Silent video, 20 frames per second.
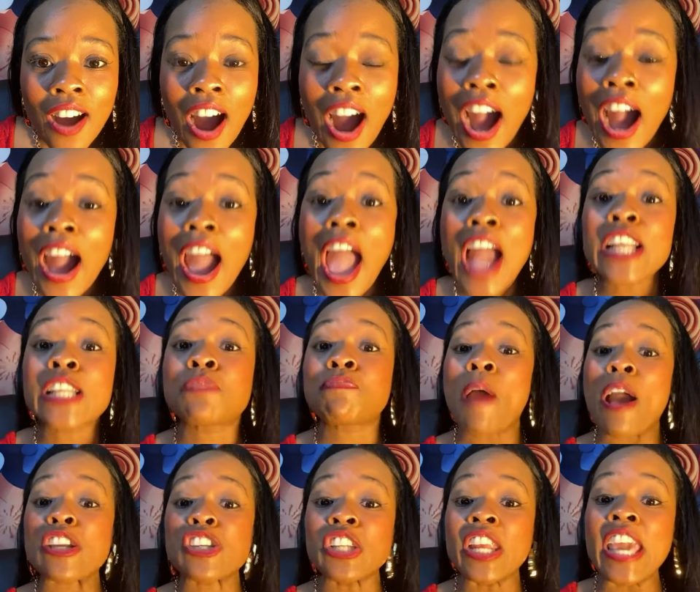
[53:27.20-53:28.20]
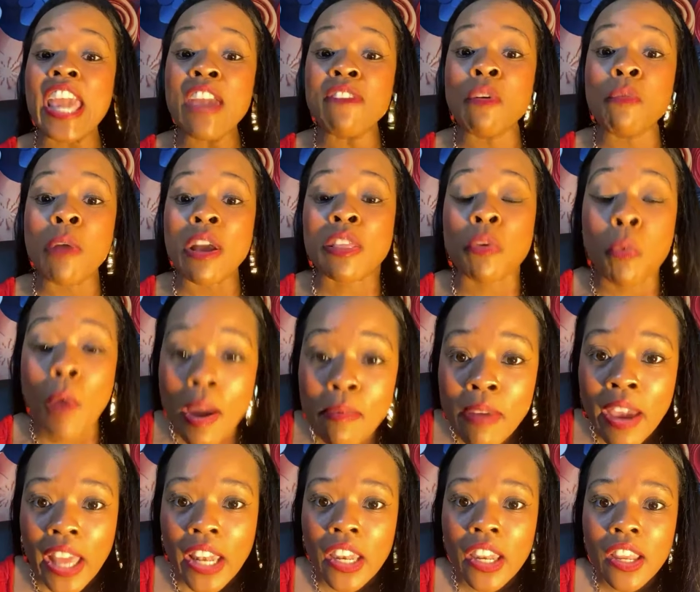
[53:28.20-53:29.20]
Huh? Especially even with
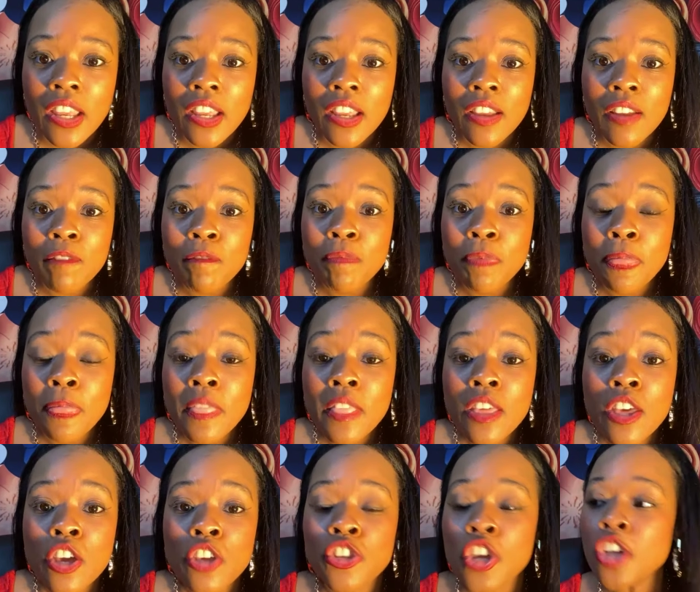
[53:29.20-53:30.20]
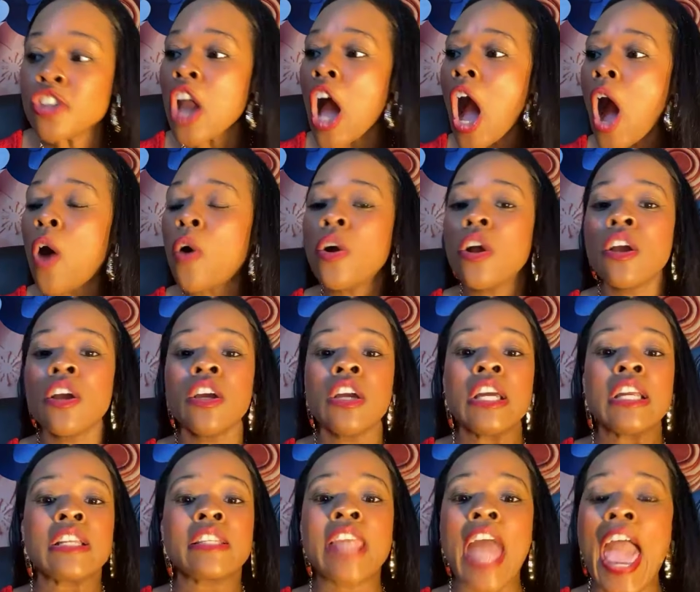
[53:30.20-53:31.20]
women. You know,
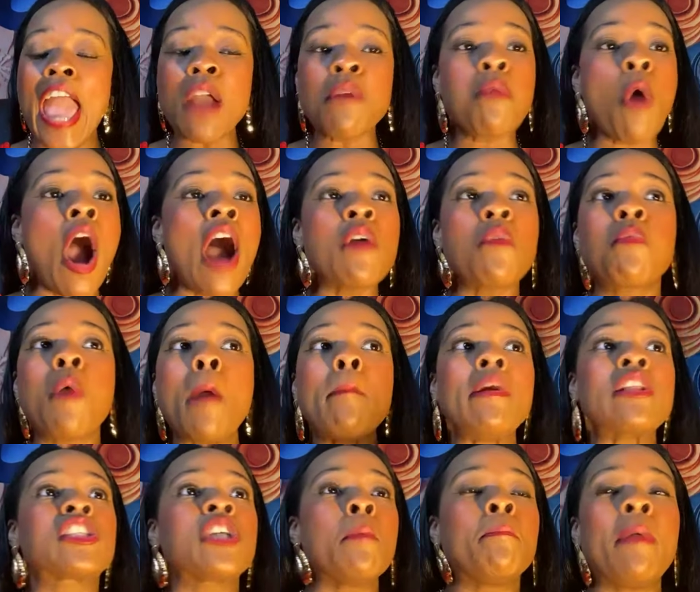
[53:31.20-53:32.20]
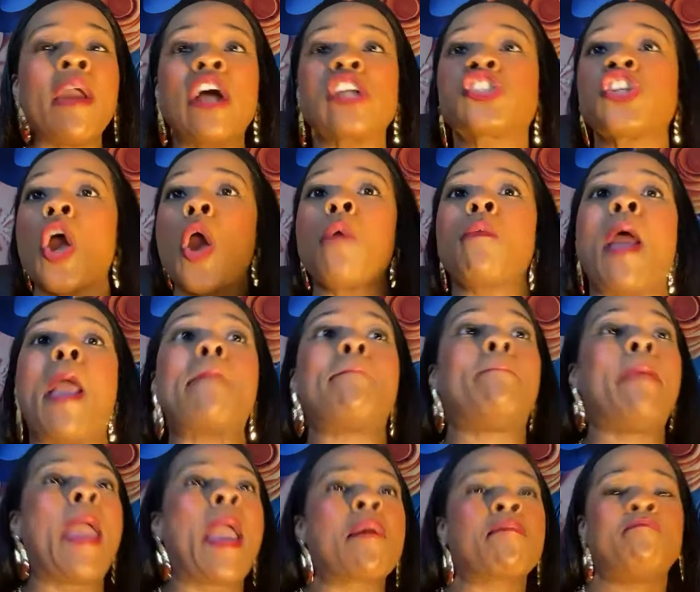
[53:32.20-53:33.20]
they want women to be a certain way,
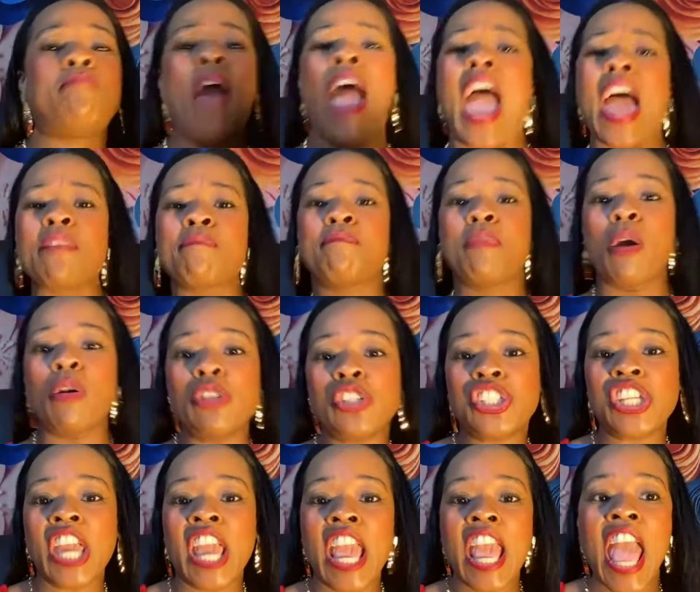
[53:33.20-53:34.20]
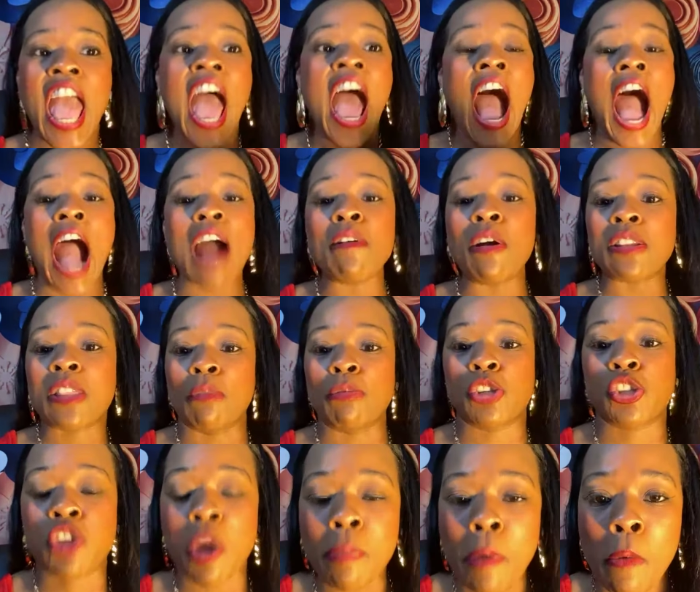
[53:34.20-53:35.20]
big, bad, bougie. I want them
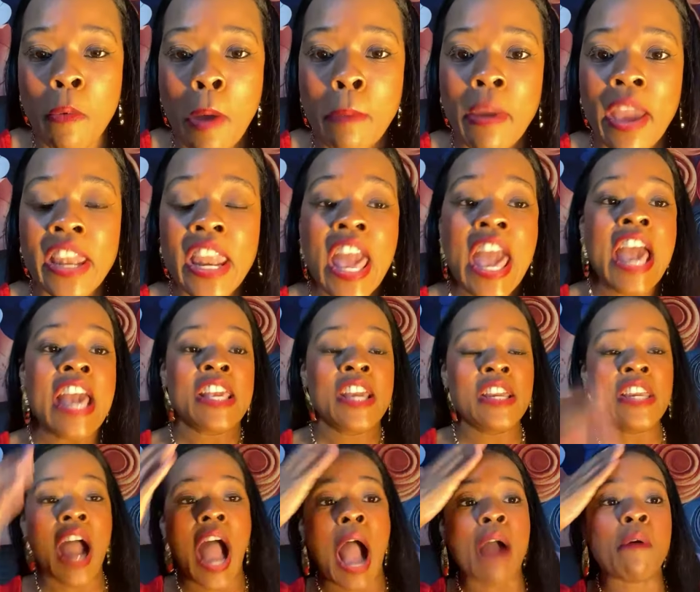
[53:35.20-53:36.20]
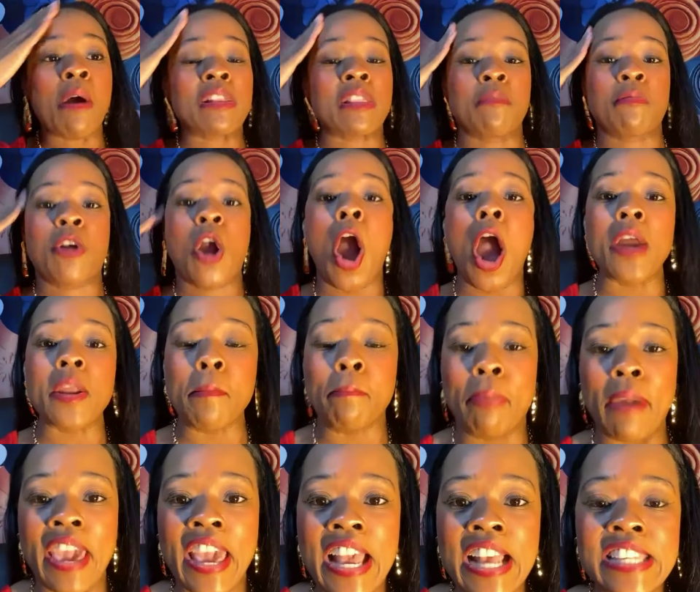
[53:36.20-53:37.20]
stripper women. You know, I want them Cardi
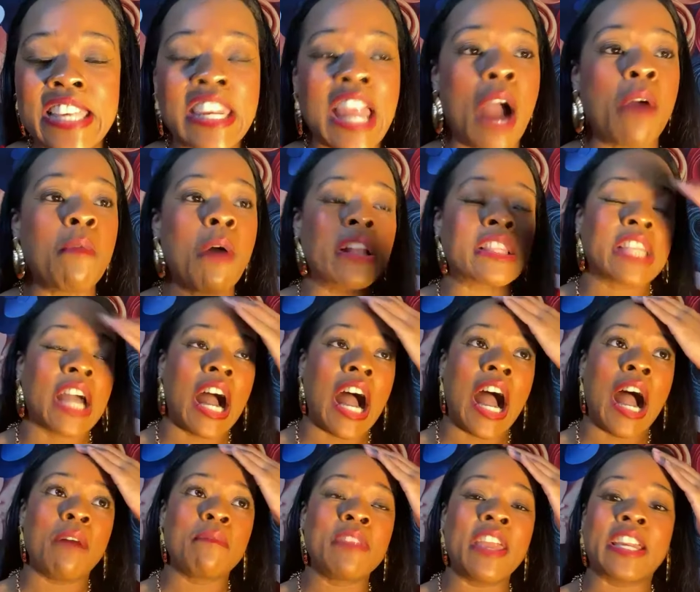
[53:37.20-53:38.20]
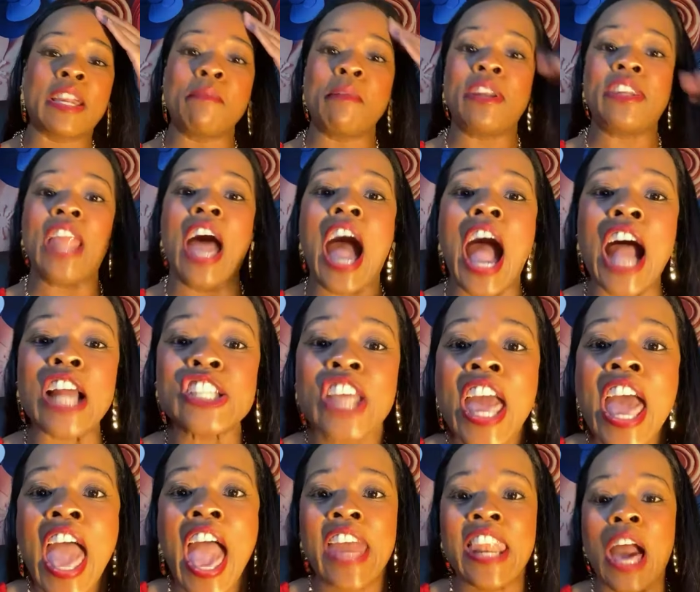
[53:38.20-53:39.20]
B's, and I want the um, Nicki Minaj,
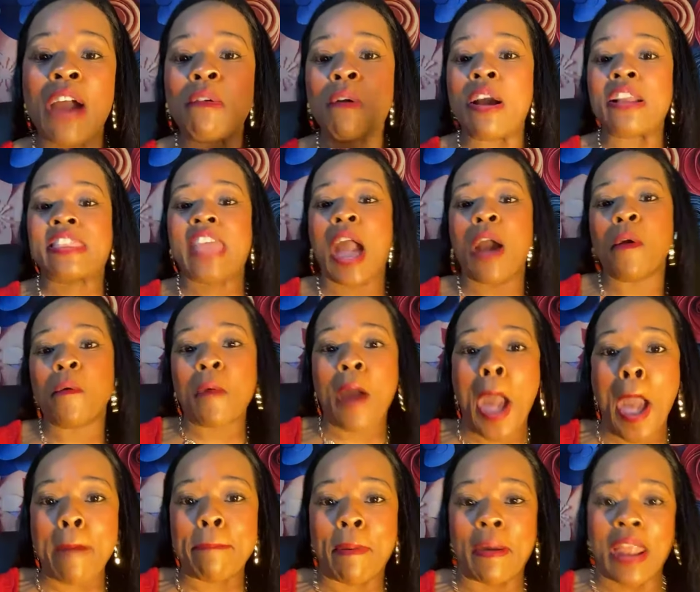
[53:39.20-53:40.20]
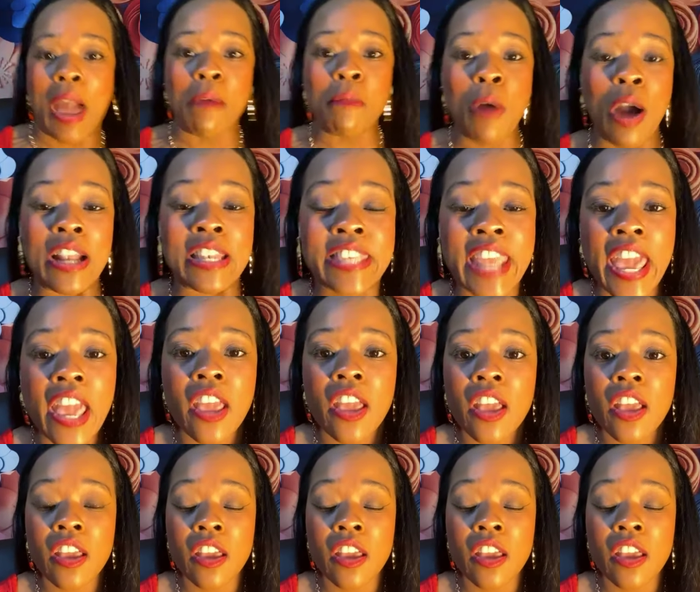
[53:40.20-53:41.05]
and I want that WAP, and I want. Di-